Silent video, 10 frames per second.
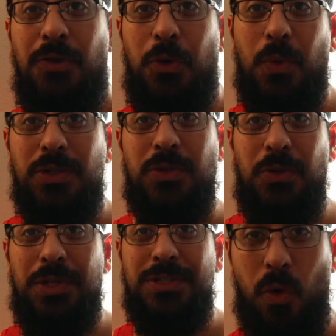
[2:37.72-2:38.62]
You want to
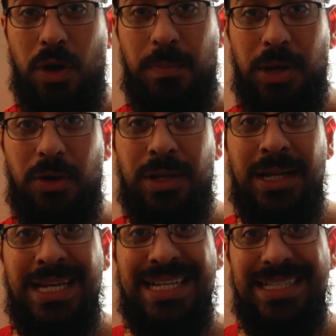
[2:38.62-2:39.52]
do this. Growing a beard
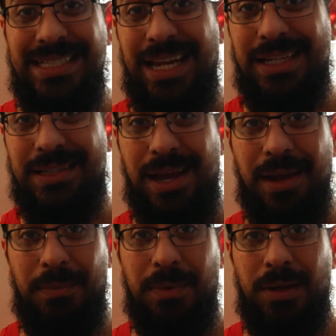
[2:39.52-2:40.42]
takes
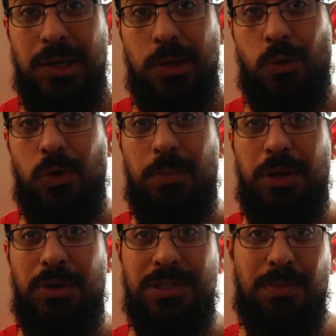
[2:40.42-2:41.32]
time. Growing a
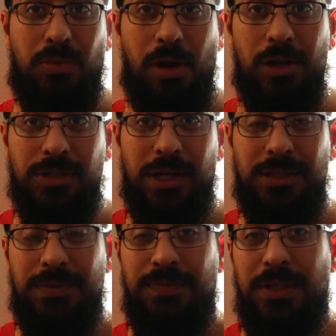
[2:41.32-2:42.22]
beard is a
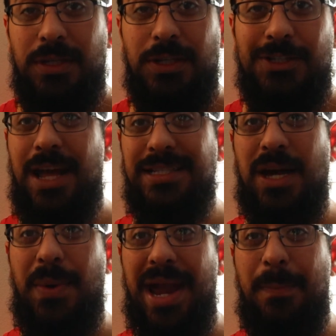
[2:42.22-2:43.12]
project. That's
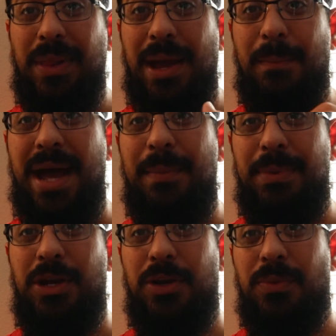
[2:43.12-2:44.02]
how I apply my
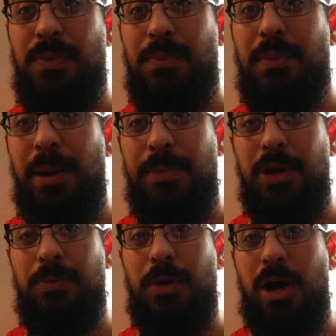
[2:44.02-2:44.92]
beard
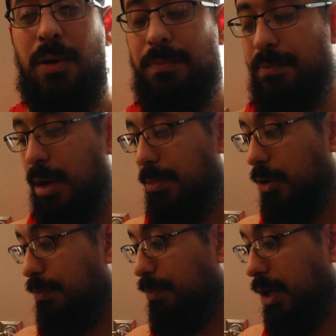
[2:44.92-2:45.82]
balm, my
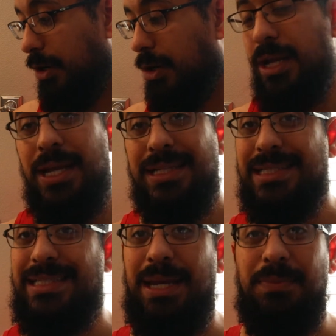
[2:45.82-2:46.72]
beard butter. It's
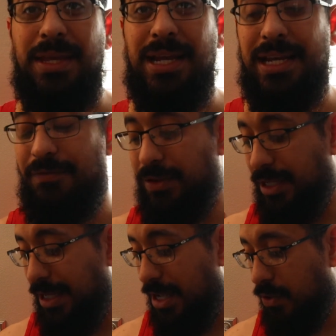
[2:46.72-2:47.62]
the same thing on
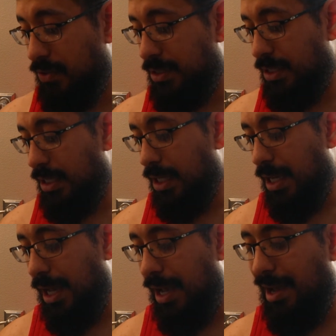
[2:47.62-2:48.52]
everything else.
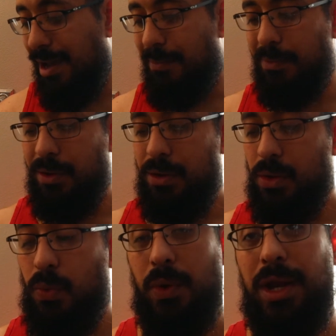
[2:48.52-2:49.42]

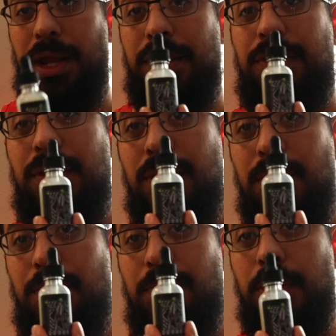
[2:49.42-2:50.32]
With
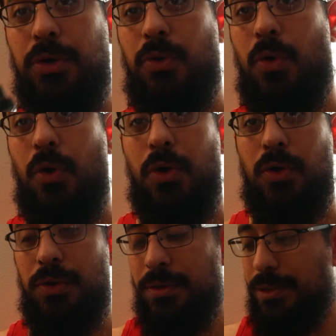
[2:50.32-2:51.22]
beard
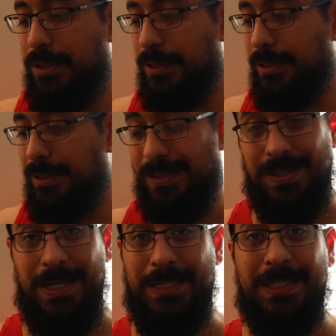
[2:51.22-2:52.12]
oil,
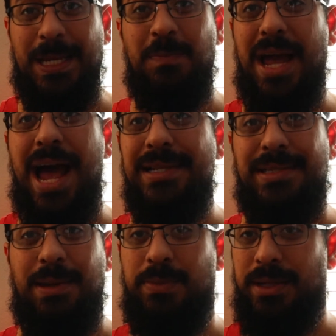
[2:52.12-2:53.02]
it's the same concept.